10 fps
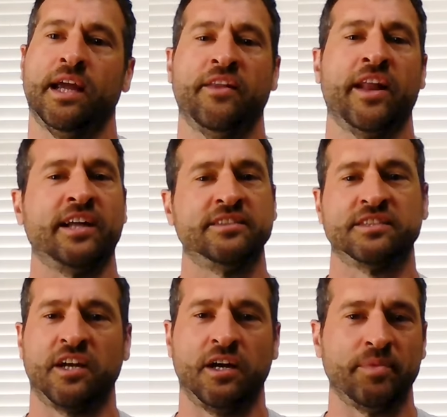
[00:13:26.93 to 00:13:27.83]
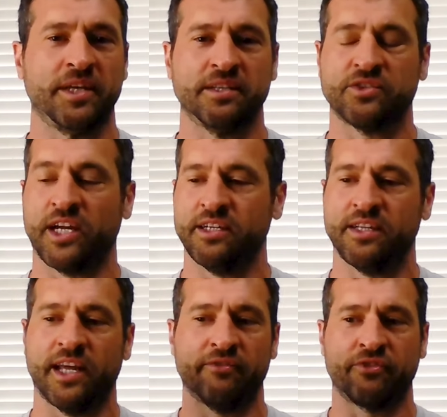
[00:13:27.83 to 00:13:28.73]
and then I'll just up it. So I
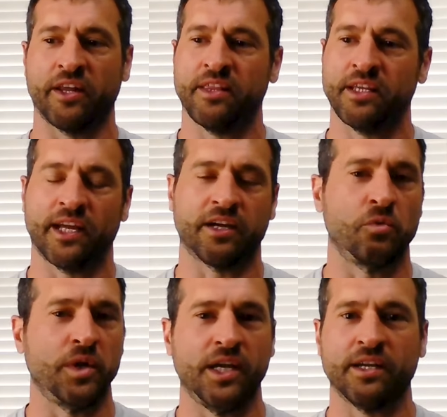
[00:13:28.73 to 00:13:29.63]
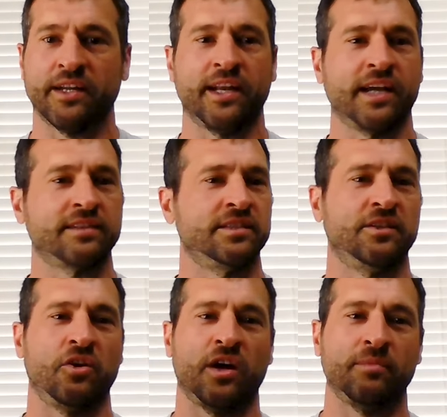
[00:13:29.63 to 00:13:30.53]
did that for, I think, like a week. And then next thing
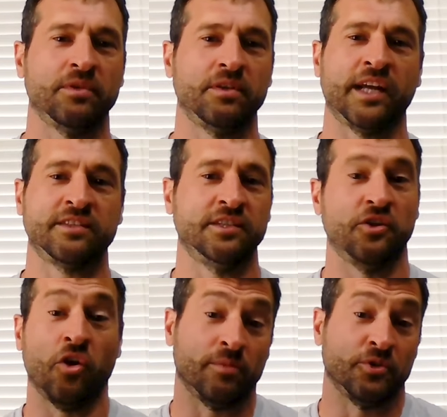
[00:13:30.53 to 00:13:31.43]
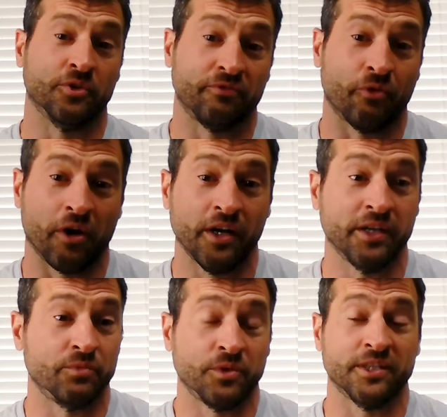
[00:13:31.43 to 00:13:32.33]
you know, I'm doing 400.
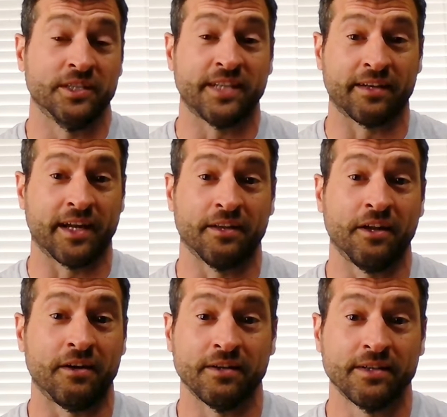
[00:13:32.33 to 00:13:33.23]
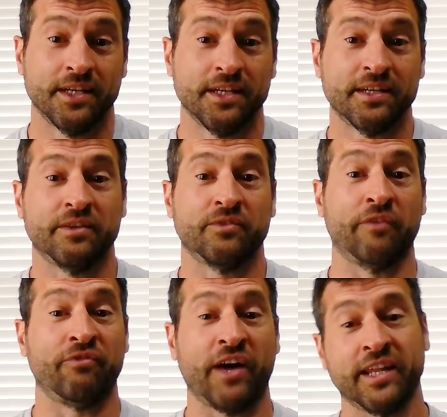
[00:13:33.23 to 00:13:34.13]
It really didn't take that long.
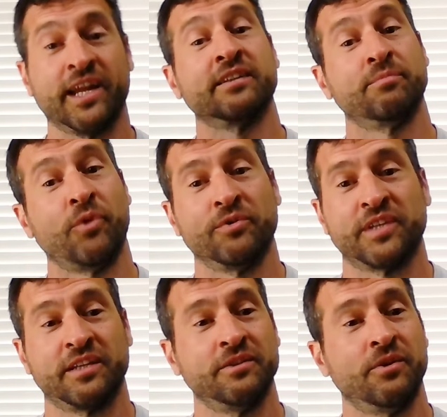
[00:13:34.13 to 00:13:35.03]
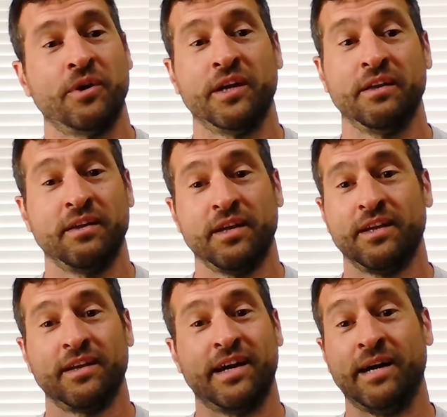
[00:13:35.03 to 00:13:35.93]
I finally got to the point where I was like, you know what?
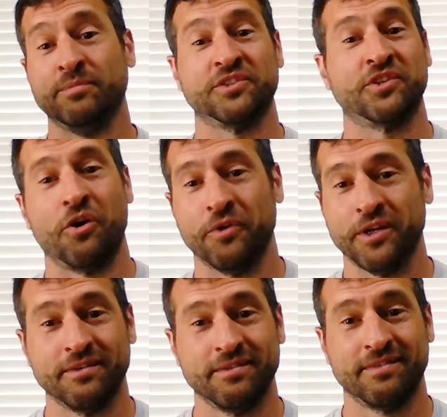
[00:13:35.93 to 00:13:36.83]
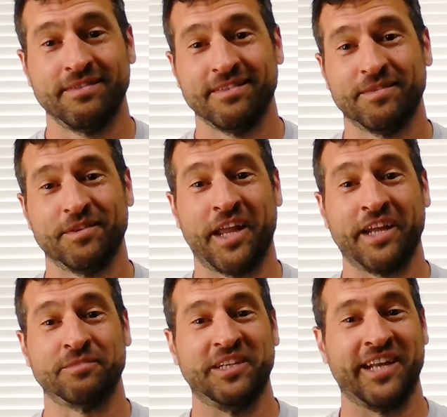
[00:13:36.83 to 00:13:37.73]
I'm just going.
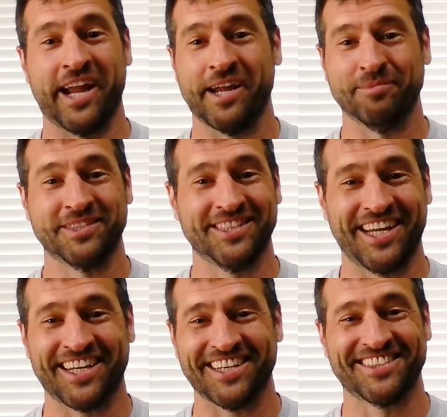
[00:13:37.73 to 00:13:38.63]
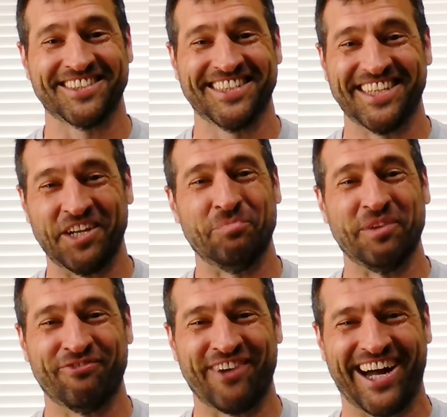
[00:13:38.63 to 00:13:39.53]
Legs be damned. Like, it'll
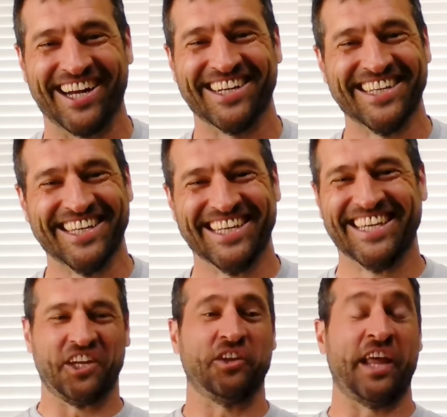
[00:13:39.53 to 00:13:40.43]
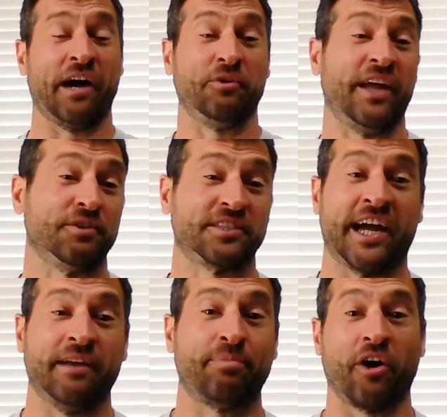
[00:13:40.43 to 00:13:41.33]
be fine. That was
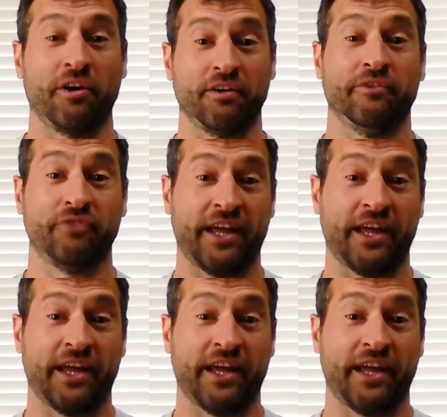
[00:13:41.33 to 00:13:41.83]
kind of part of